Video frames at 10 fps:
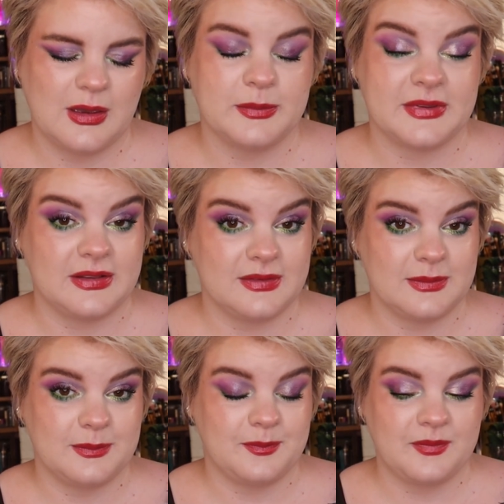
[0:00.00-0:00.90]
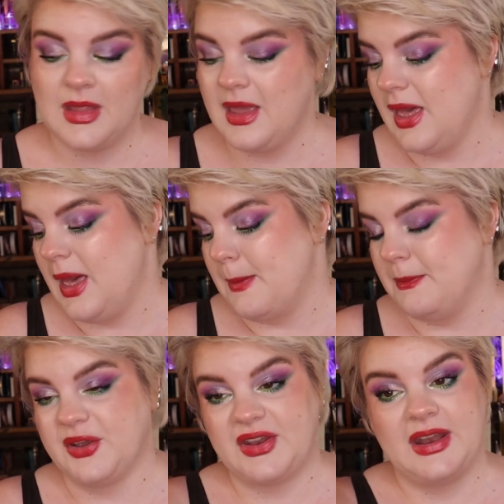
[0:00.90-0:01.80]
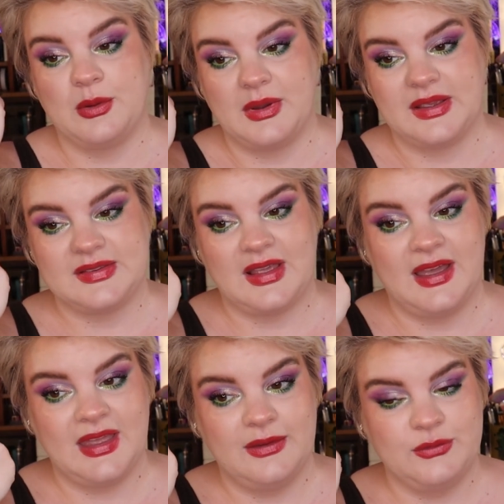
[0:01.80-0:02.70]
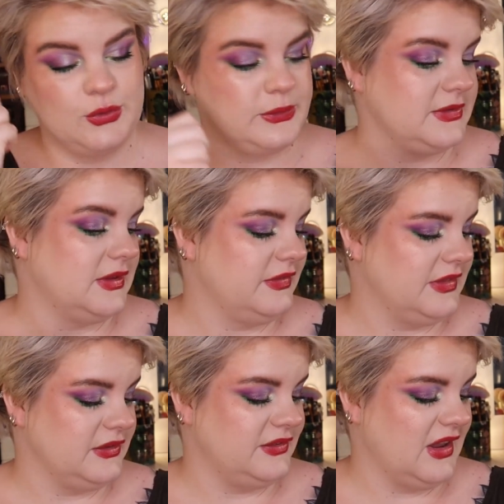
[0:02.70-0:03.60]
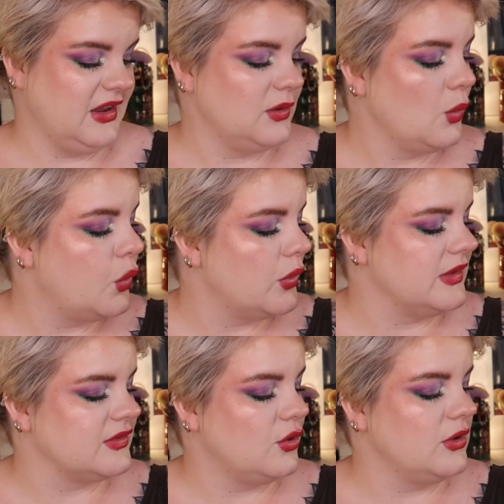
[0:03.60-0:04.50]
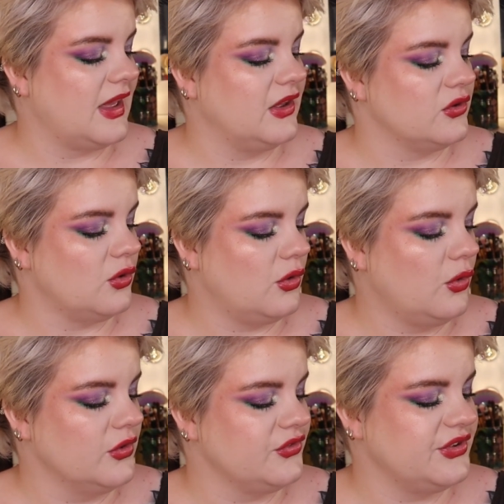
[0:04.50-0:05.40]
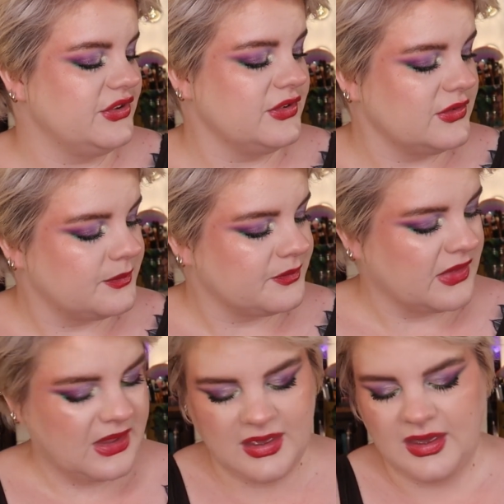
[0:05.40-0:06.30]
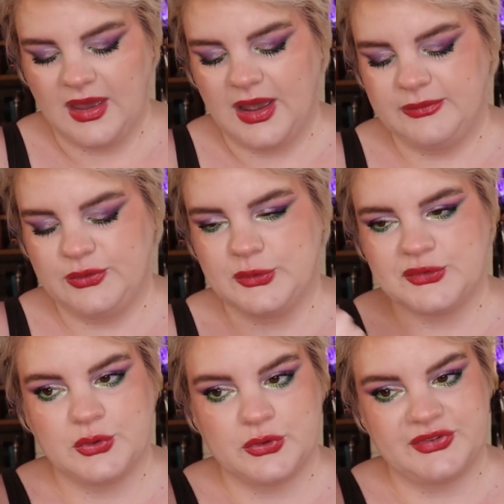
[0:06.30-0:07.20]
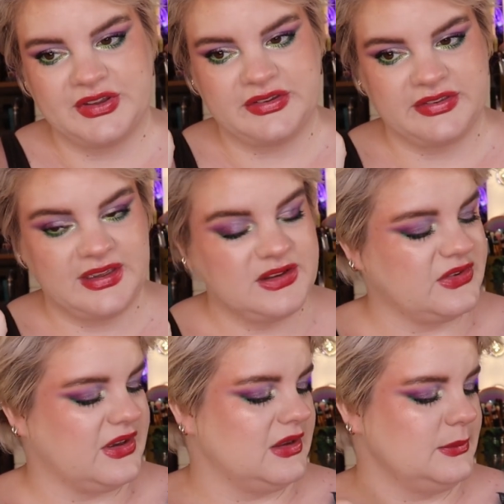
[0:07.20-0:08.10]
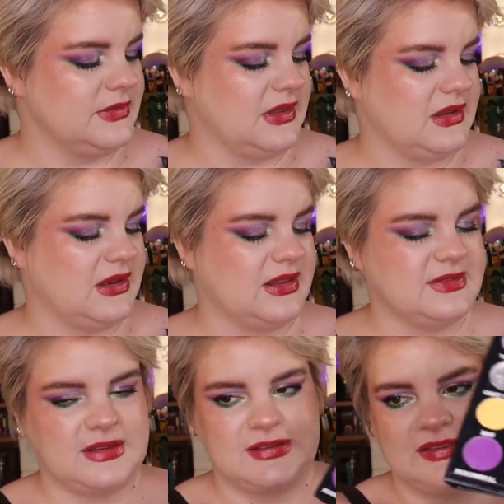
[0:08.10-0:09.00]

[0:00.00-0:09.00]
upset. But anyways, I have used this shade. It's called Haunted. I've used Haunted 10 times, and as I